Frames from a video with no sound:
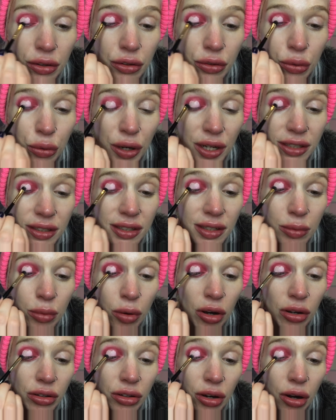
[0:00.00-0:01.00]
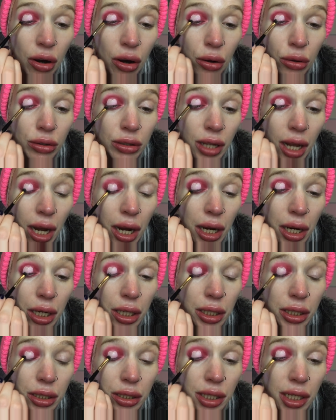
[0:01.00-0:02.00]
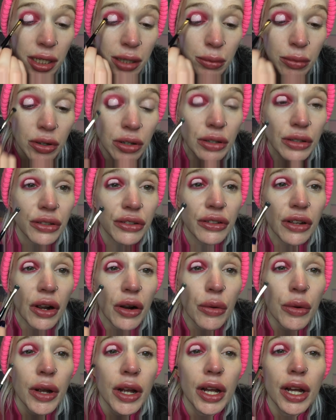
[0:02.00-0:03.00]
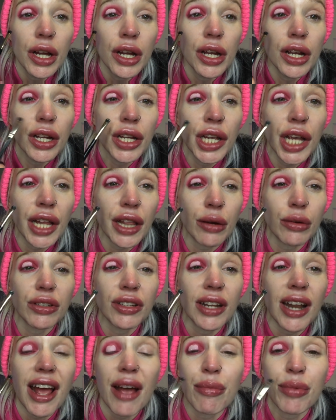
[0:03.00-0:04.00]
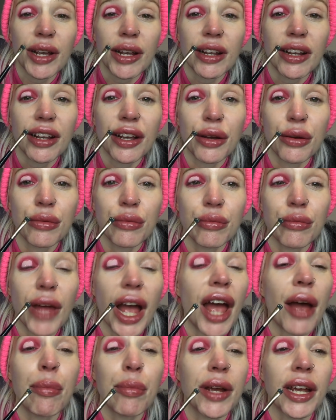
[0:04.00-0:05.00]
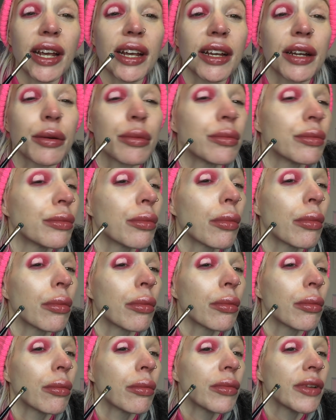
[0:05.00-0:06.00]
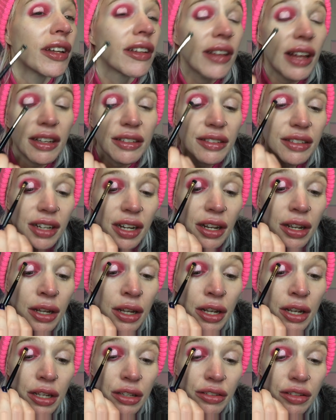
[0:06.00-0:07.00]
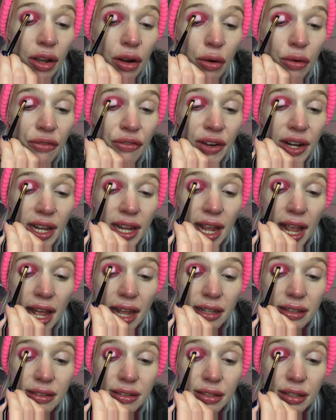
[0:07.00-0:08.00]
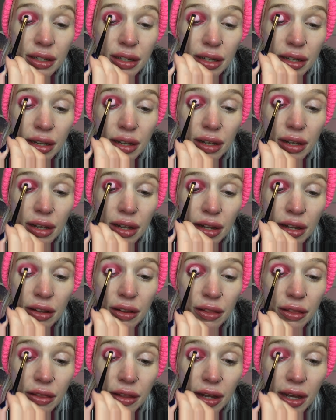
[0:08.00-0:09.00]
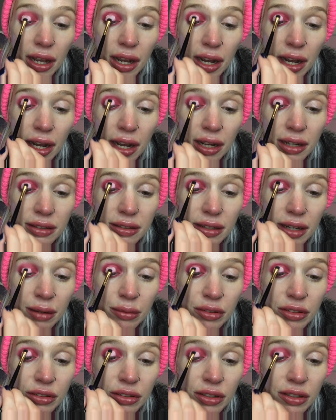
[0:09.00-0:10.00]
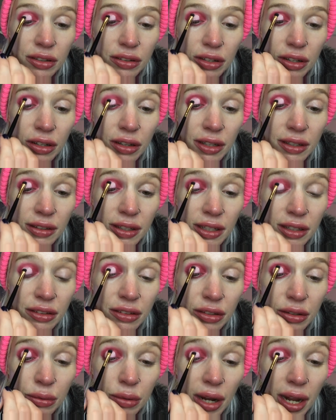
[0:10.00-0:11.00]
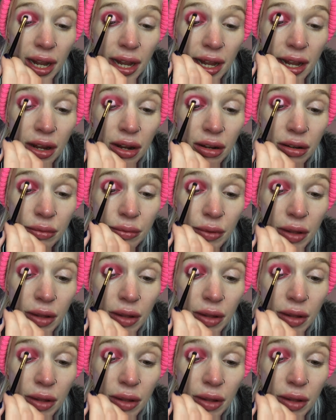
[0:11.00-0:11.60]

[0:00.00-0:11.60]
21-year-old eyelids anymore. So, yeah, that was an epic, epic disaster. So, forget the heart. I'm just going to turn this into a